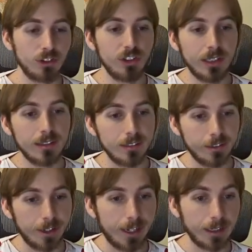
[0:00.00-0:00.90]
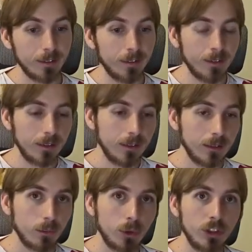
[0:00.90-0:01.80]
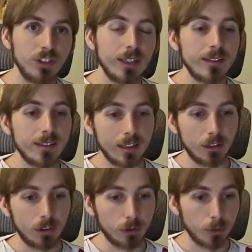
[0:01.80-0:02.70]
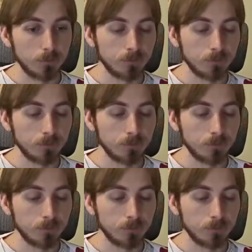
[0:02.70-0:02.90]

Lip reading: she's like, what she's into.